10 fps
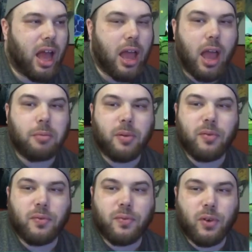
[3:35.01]
I
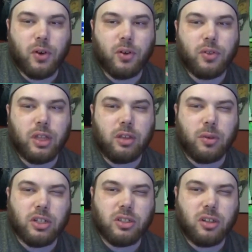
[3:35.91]
prefer the
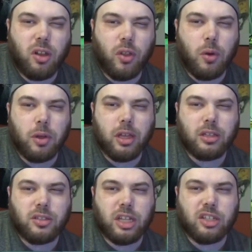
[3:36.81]
original, although
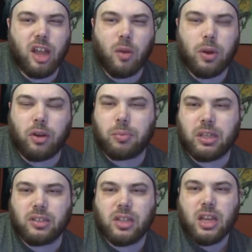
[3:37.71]
it's kind of weird,
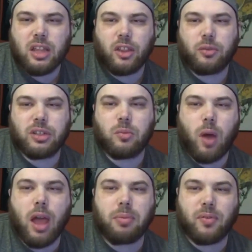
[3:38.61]
because the only reason
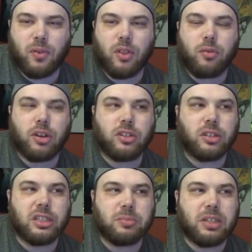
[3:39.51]
why I prefer the
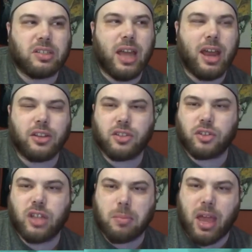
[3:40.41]
original is because it had a
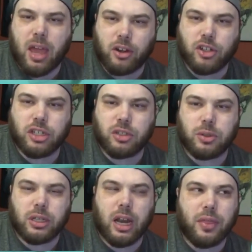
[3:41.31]
certain type of energy
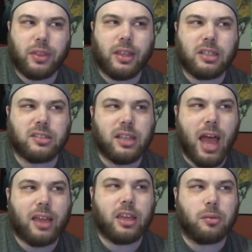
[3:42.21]
to it, and I think that's
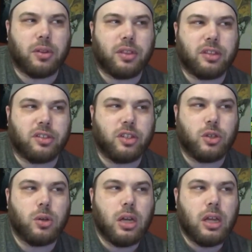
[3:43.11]
lacking with this
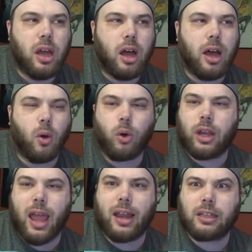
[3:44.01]
new
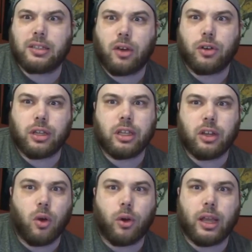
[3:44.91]
organic sounding,
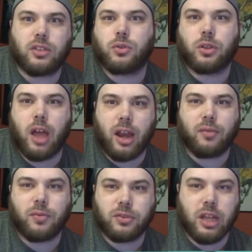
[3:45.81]
you know, orchestral kind
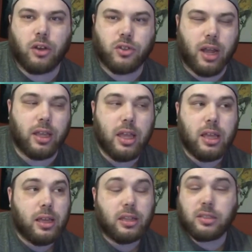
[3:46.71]
of soundtrack.
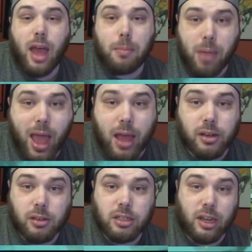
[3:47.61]
It's not
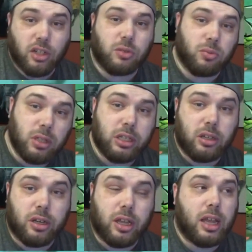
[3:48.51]
bad. It's actually really
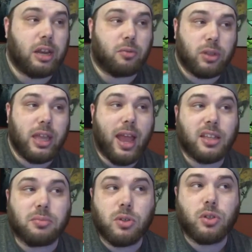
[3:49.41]
good, and it really
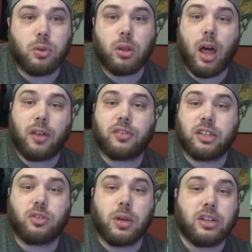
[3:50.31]
adds mood to a lot of
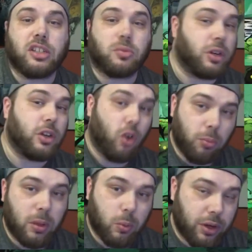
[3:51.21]
situations where you
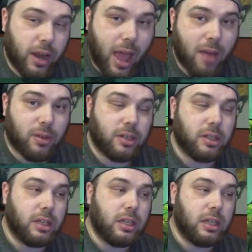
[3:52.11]
normally wouldn't have it.